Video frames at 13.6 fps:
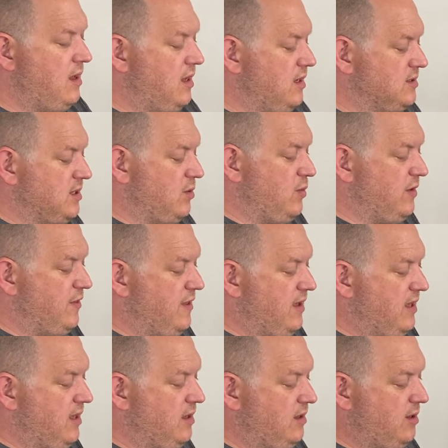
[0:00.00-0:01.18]
So with the
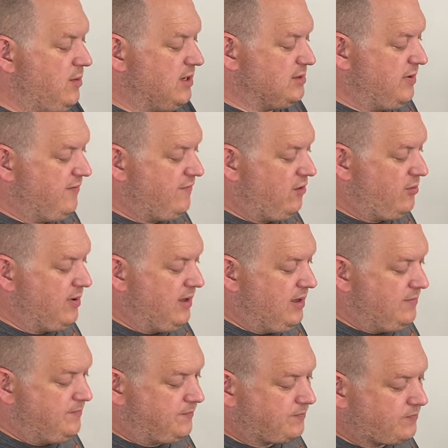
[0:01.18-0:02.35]
USB floppy,
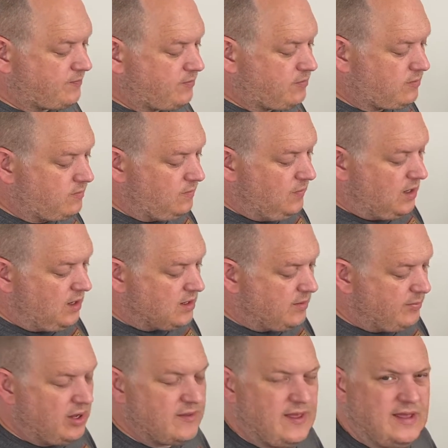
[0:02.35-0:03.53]
I can
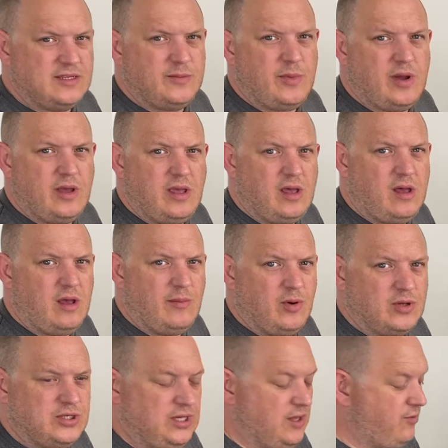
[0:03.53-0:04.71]
plug that into my iBook
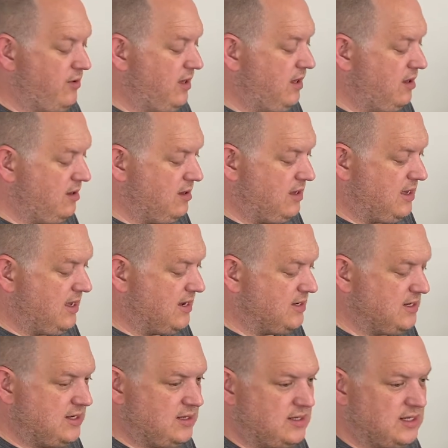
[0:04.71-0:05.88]
G3, and
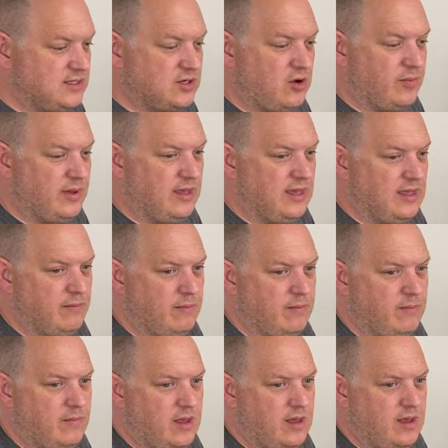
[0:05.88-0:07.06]
in disk copy in
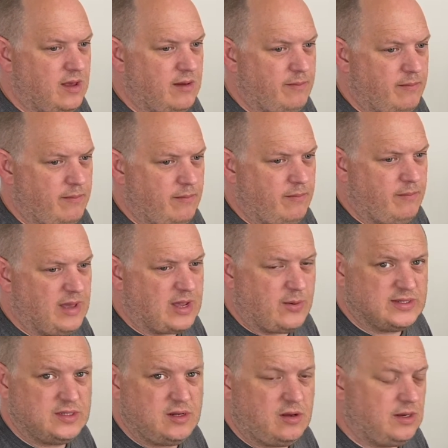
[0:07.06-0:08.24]
macOS
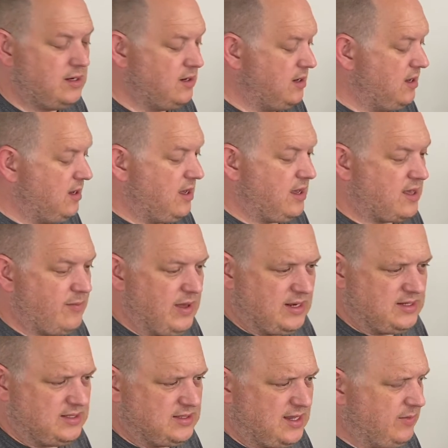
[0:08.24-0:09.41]
9, I can make
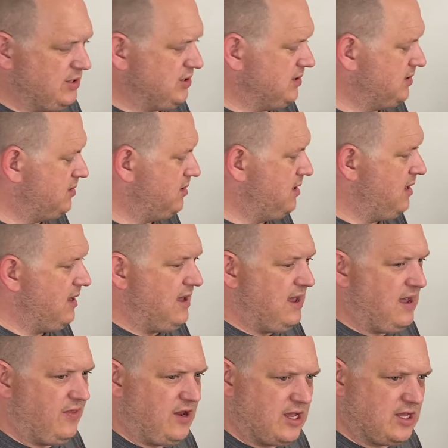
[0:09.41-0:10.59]
disk images, and
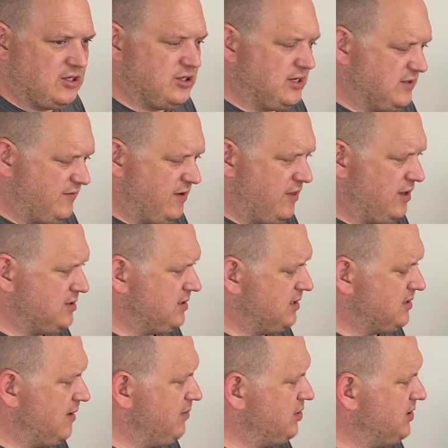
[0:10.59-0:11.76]
then I can transfer those disk
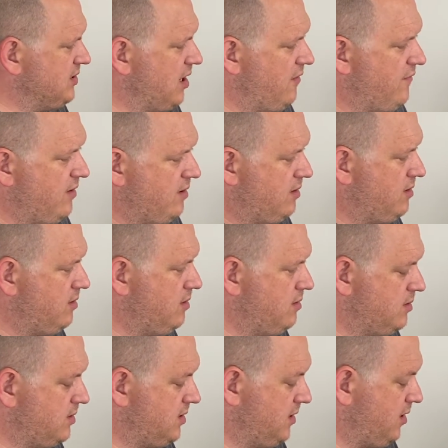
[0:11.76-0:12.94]
images over
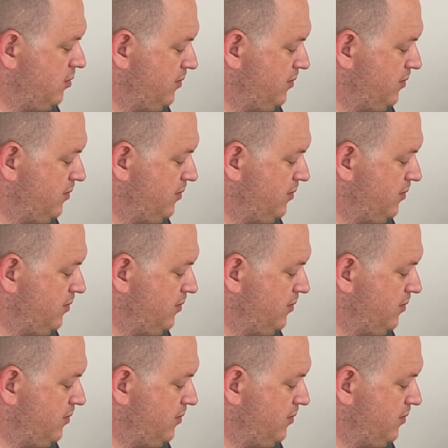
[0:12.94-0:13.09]
to the old